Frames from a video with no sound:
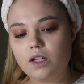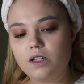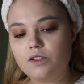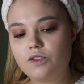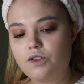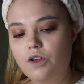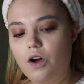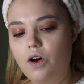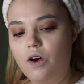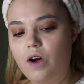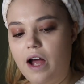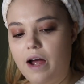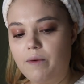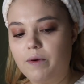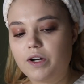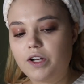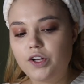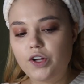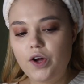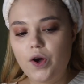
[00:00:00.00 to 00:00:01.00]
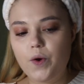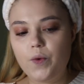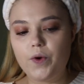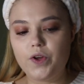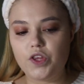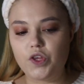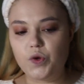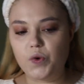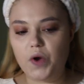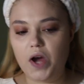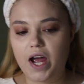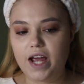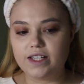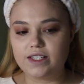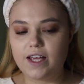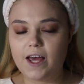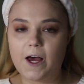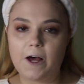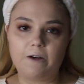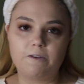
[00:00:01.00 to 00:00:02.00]
so I want to know what you
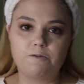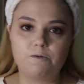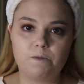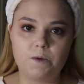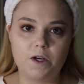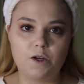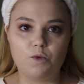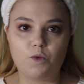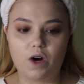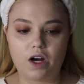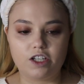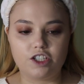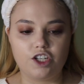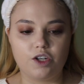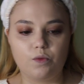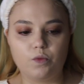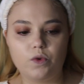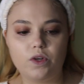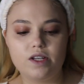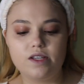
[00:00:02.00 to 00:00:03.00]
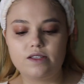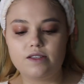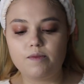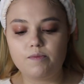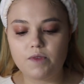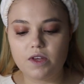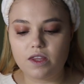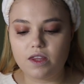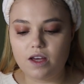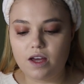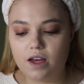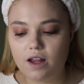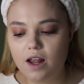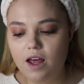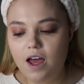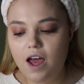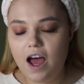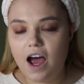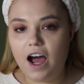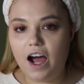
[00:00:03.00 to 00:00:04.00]
guys have been watching. What is something that
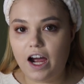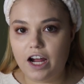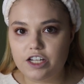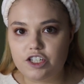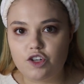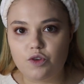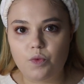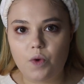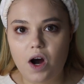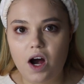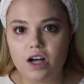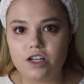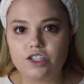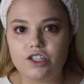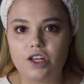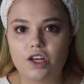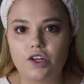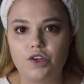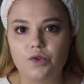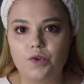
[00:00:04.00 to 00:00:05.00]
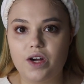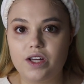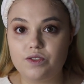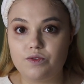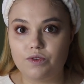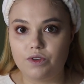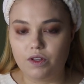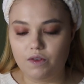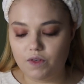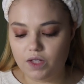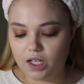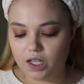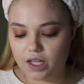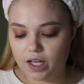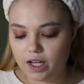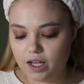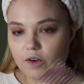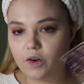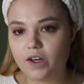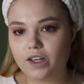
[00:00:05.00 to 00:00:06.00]
I should watch that you guys really, really
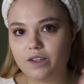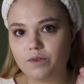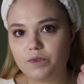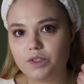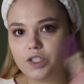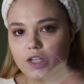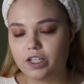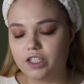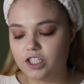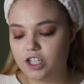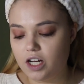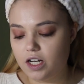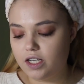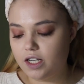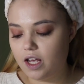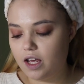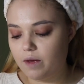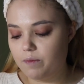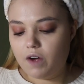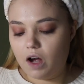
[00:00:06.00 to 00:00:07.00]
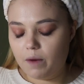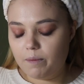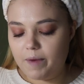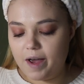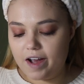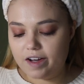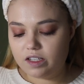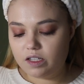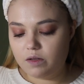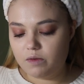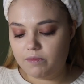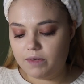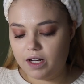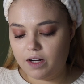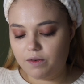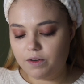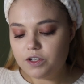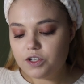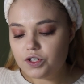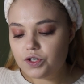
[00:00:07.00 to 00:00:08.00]
like? Going in with Tarte Shape Tape, gone back to
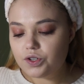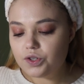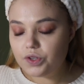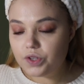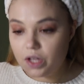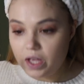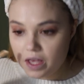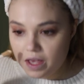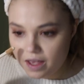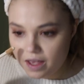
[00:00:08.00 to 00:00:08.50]
my original